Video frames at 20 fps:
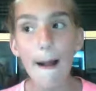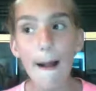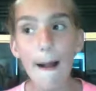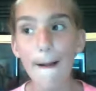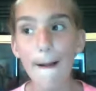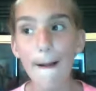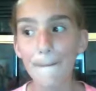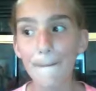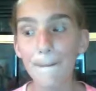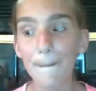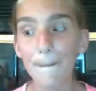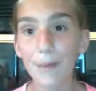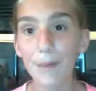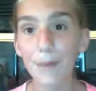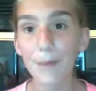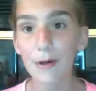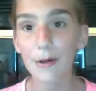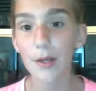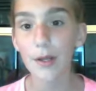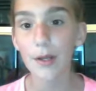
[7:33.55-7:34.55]
um,
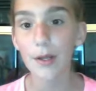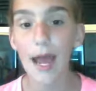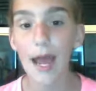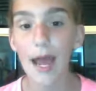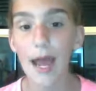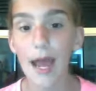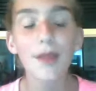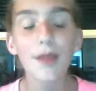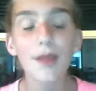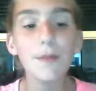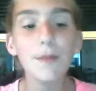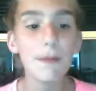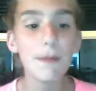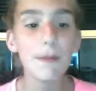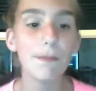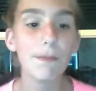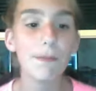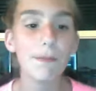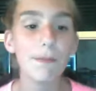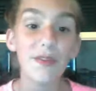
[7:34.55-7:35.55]
but out of the
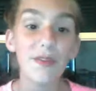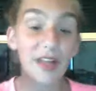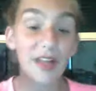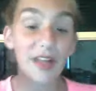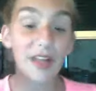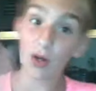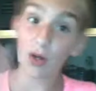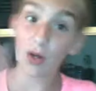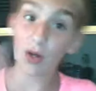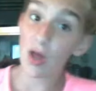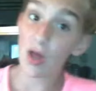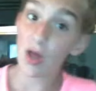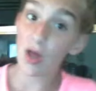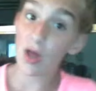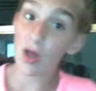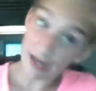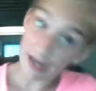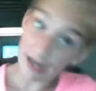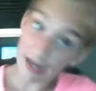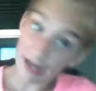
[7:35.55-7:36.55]
people that are on there
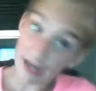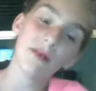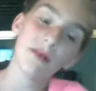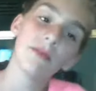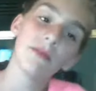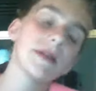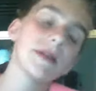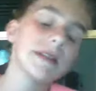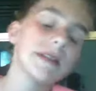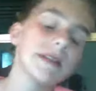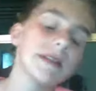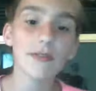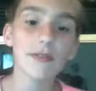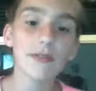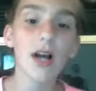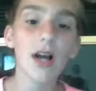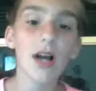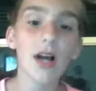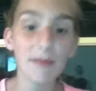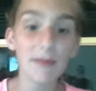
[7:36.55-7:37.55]
now, please leave a
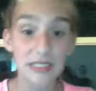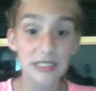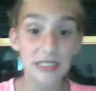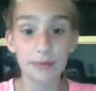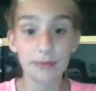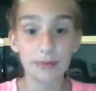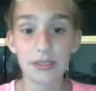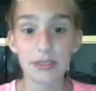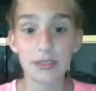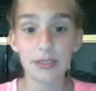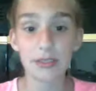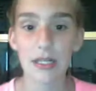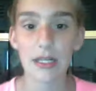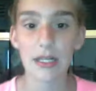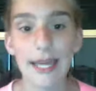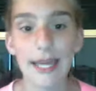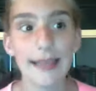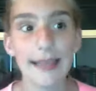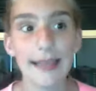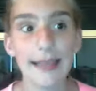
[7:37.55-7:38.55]
comment down below and tell
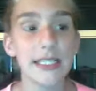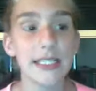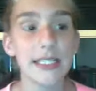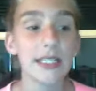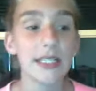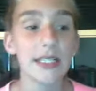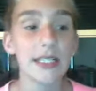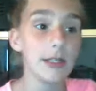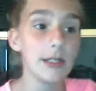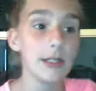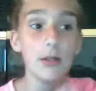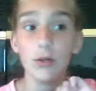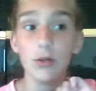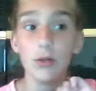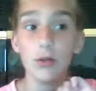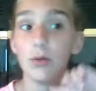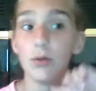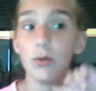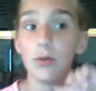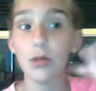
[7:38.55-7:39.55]
me, and then tell me
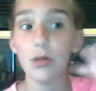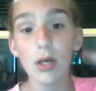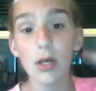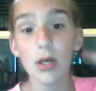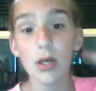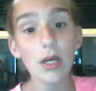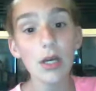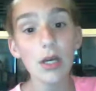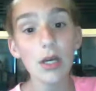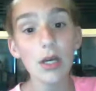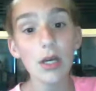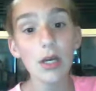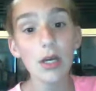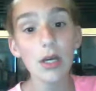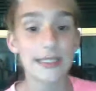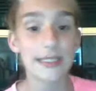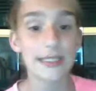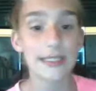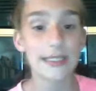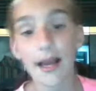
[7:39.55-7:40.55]
who you
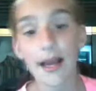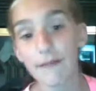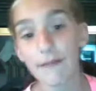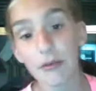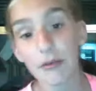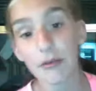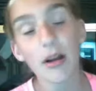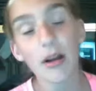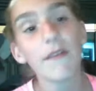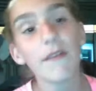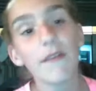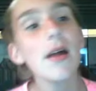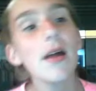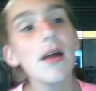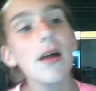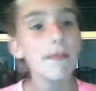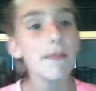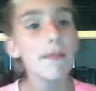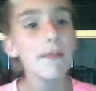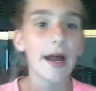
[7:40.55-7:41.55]
like they got
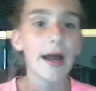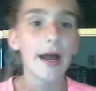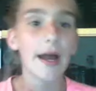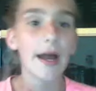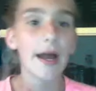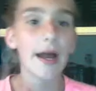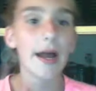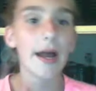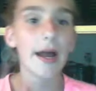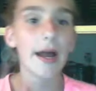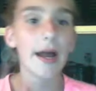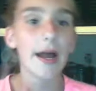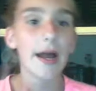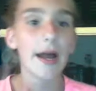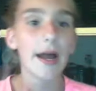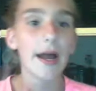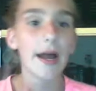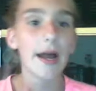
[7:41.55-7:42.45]
Mine was